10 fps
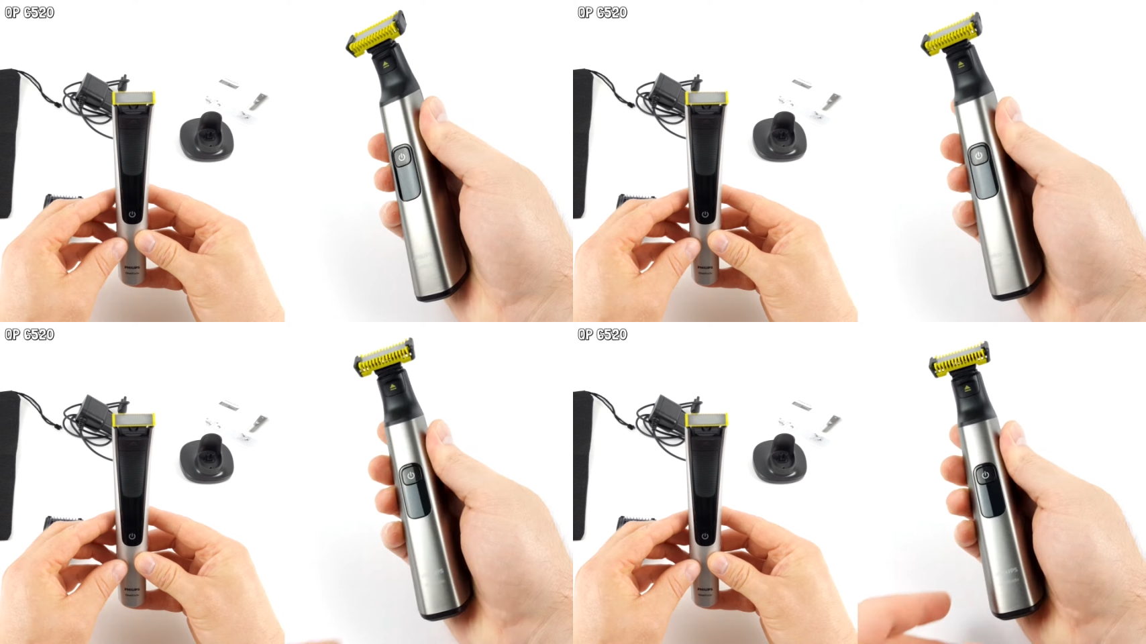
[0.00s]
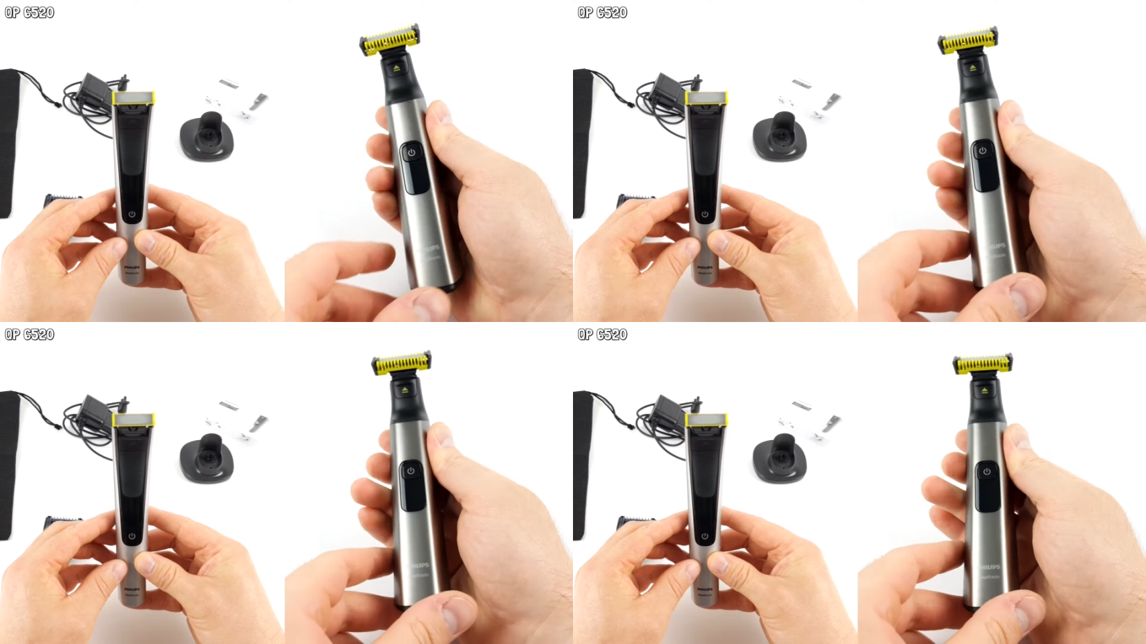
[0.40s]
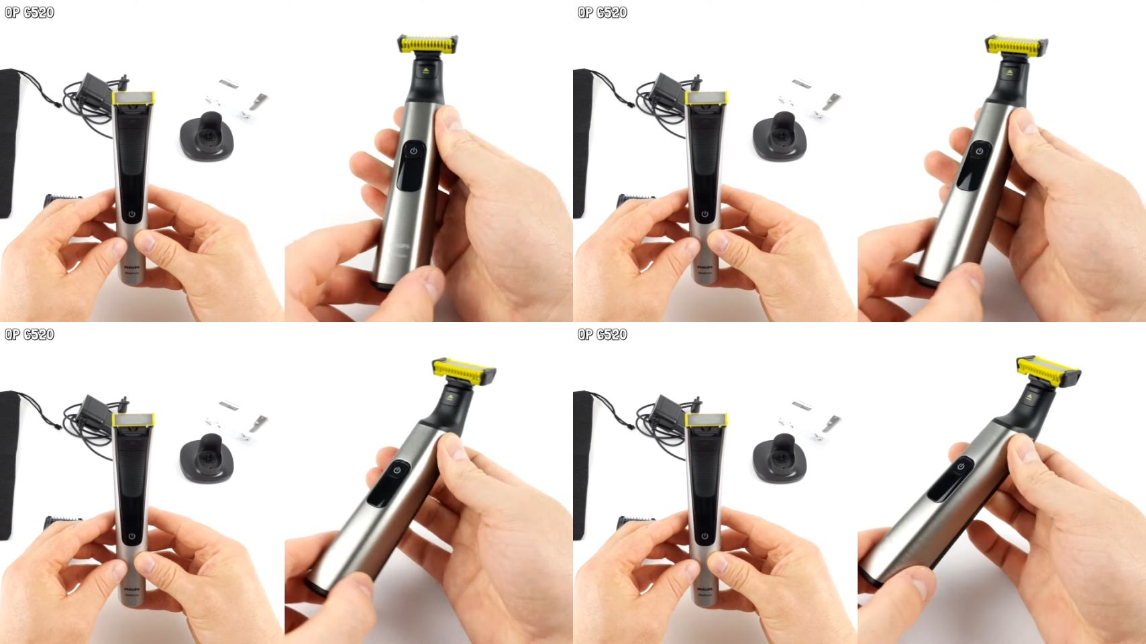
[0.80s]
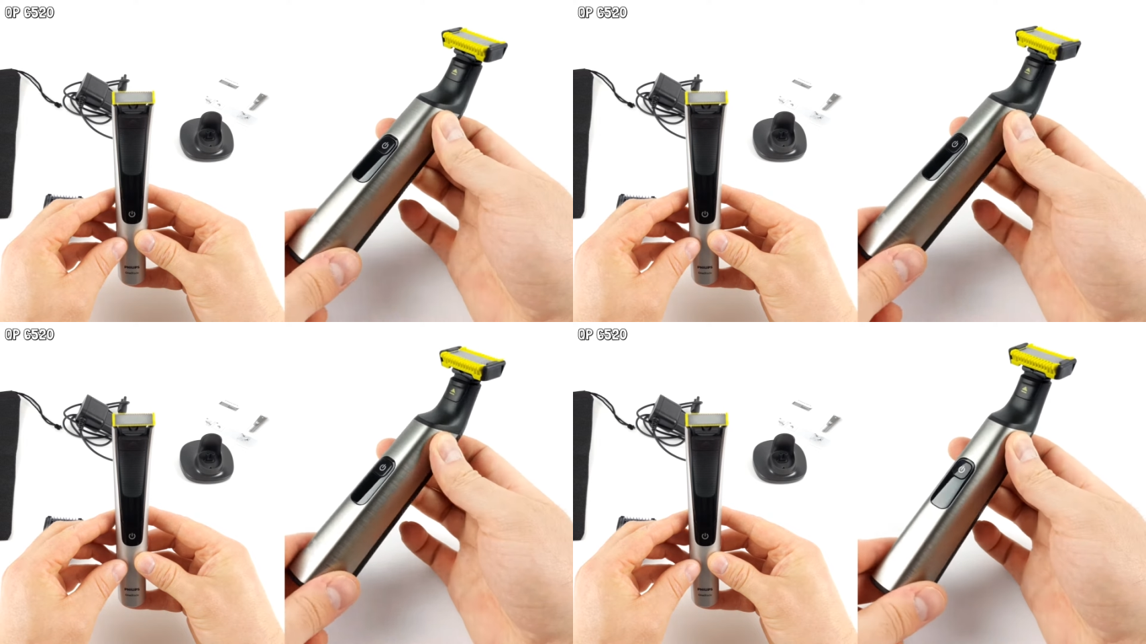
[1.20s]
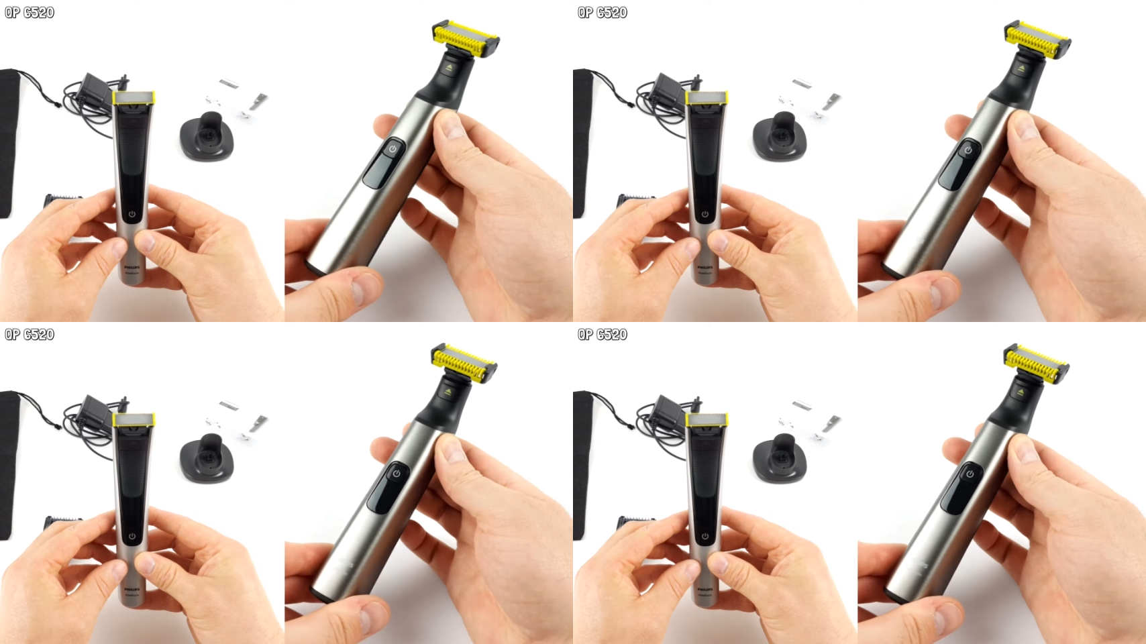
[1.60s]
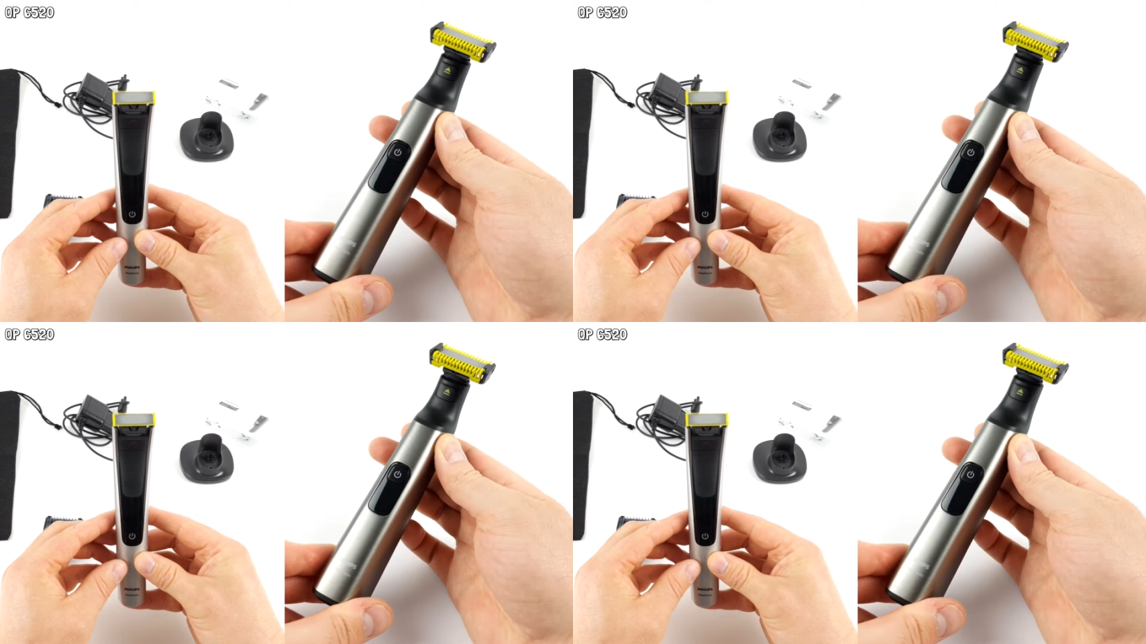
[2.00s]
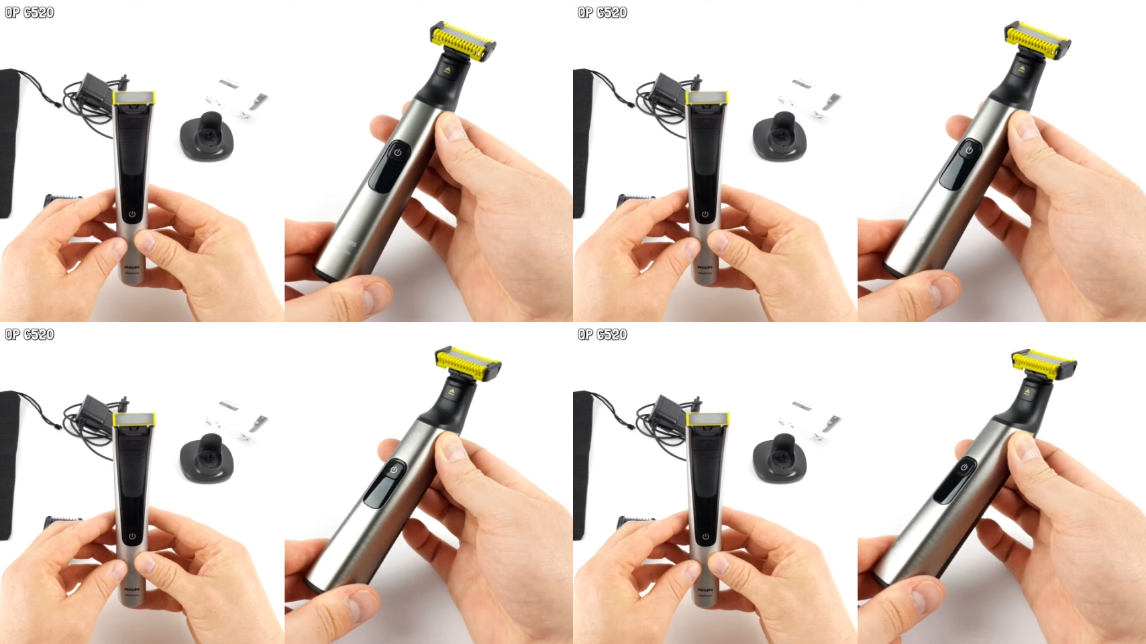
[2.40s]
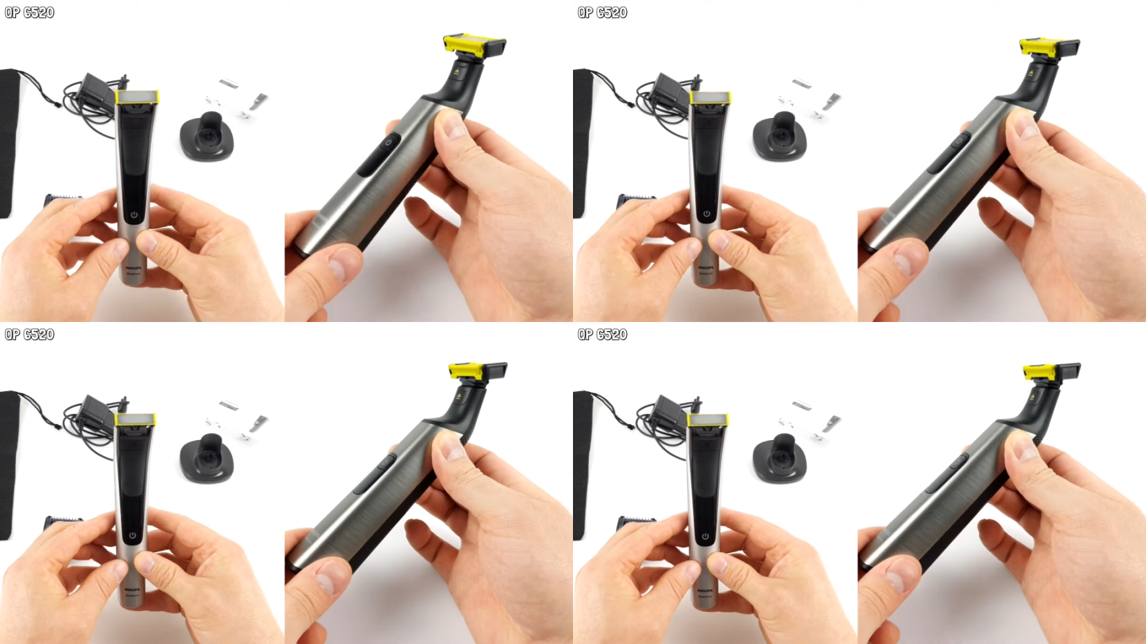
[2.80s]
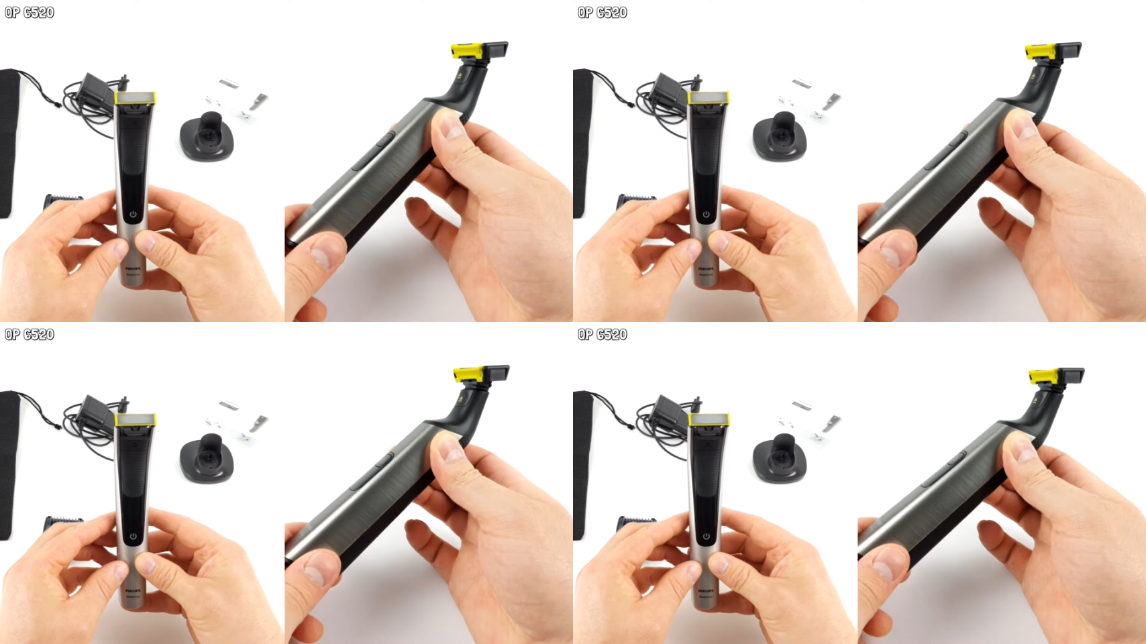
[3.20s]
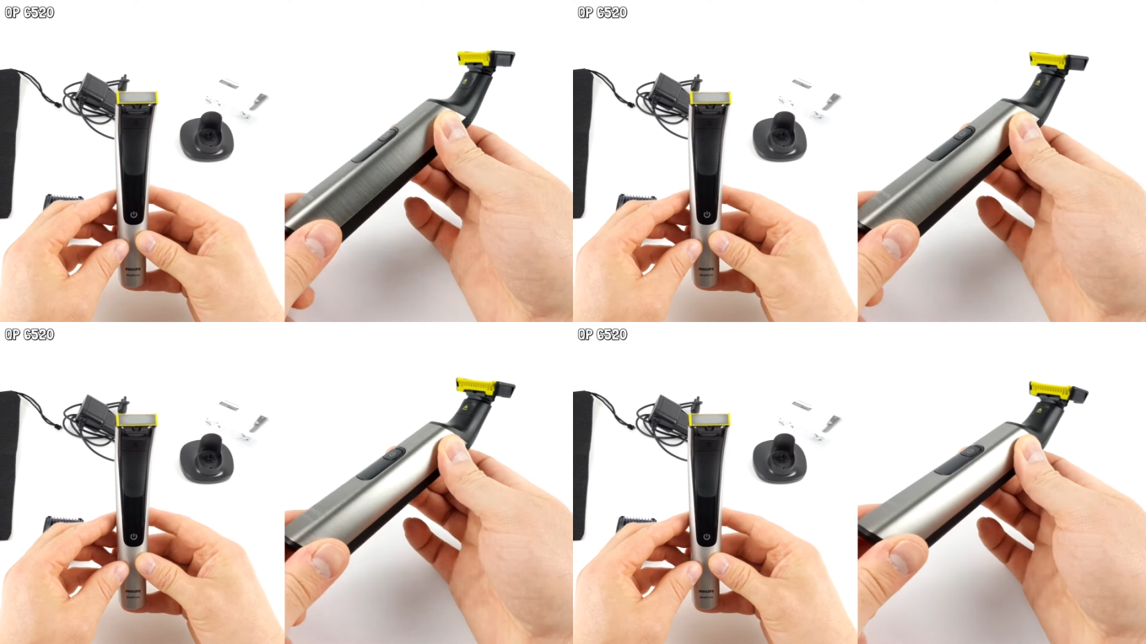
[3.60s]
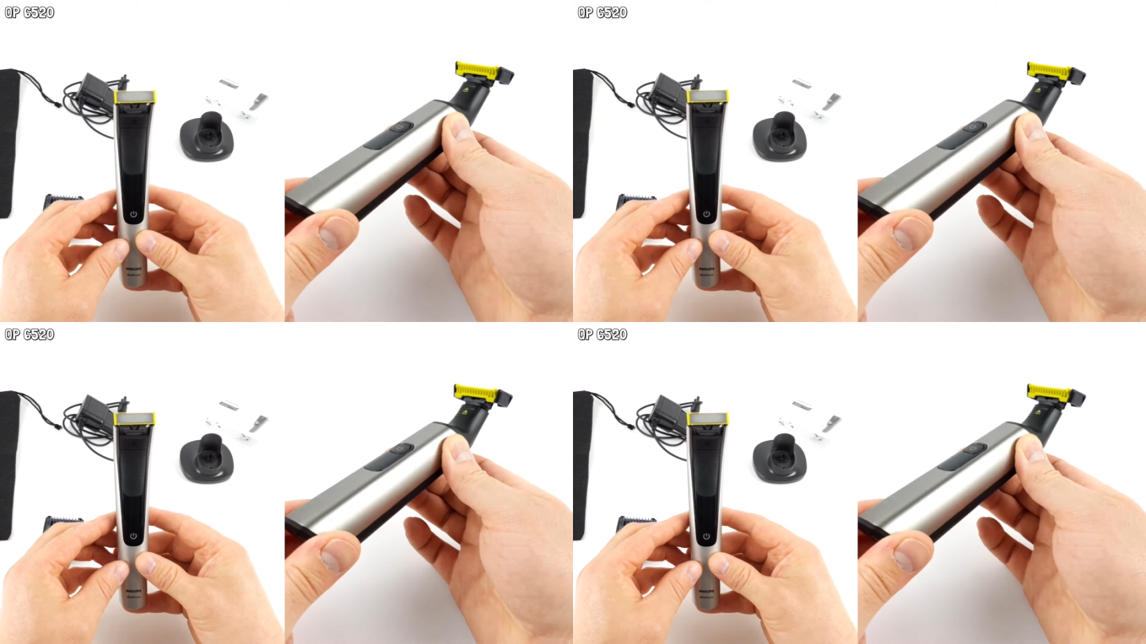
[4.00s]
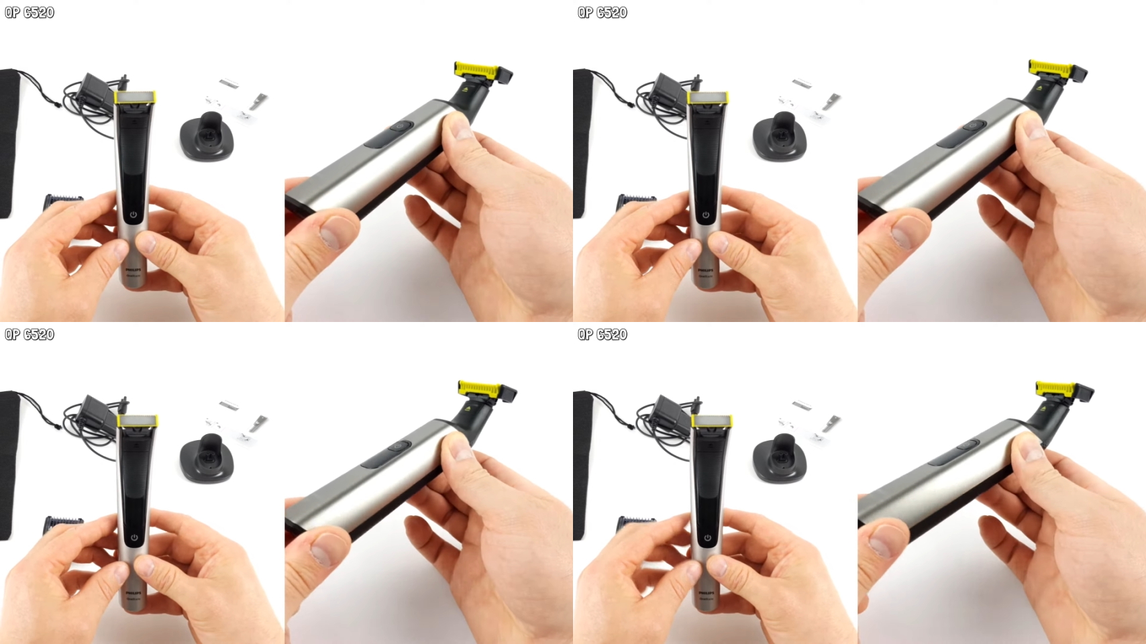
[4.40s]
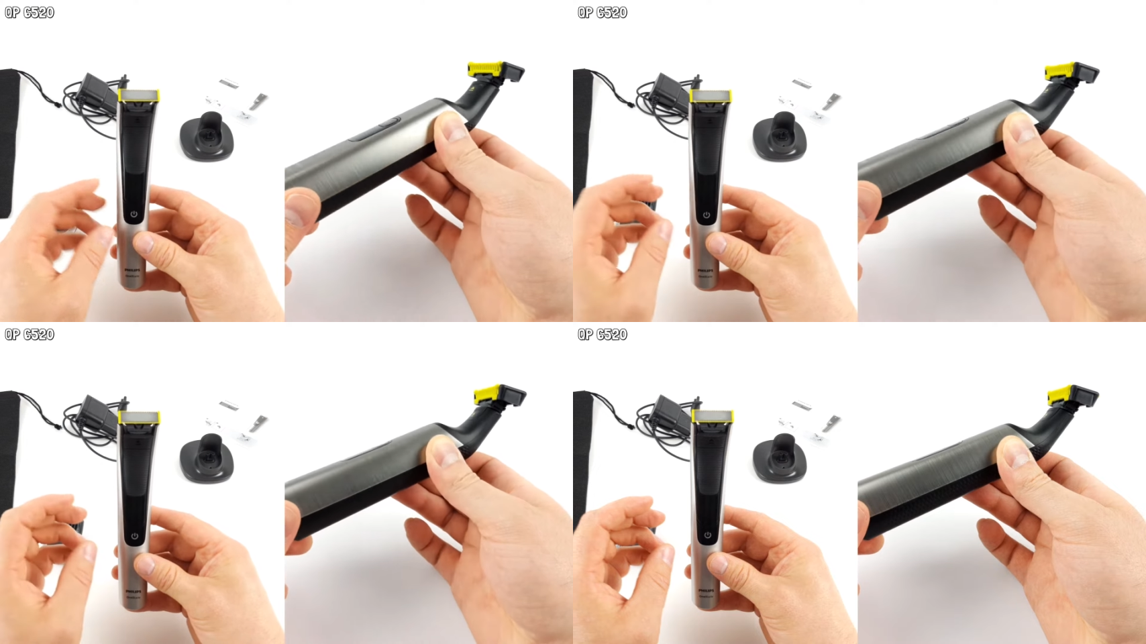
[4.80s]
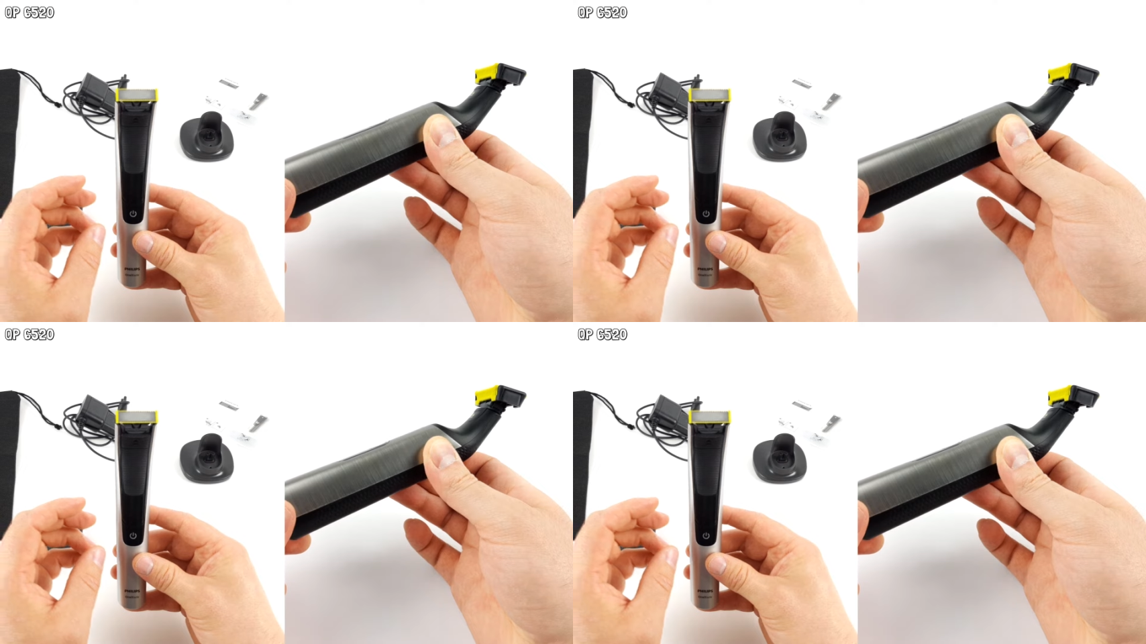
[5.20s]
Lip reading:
Nobody's mouth can be seen.